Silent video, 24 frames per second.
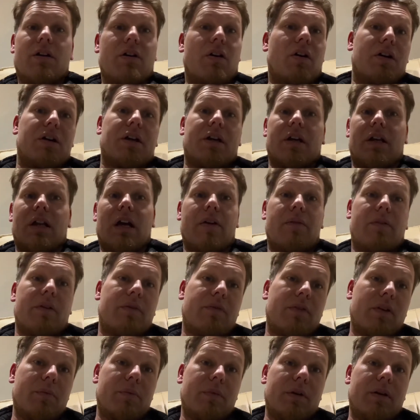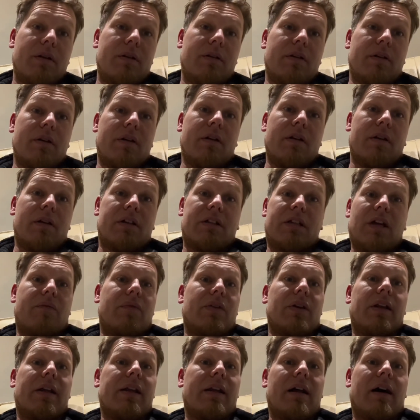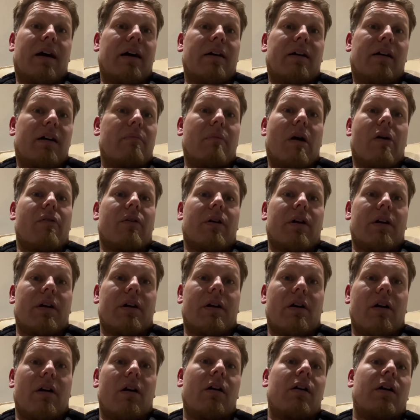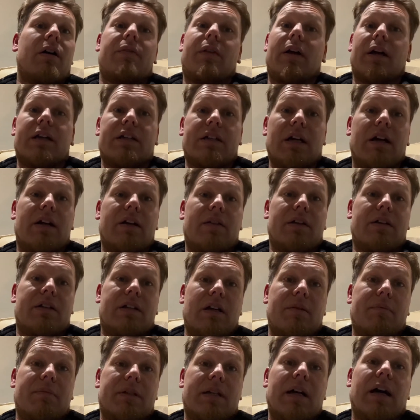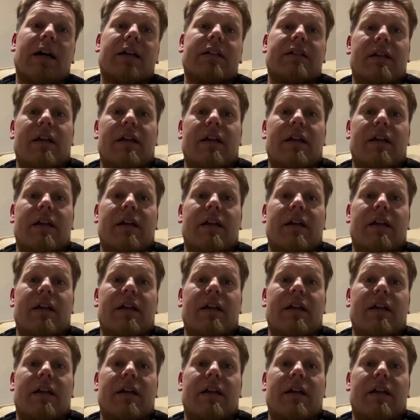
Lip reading: or you can have a flipping 7-litre American car, and they're exactly the same tax.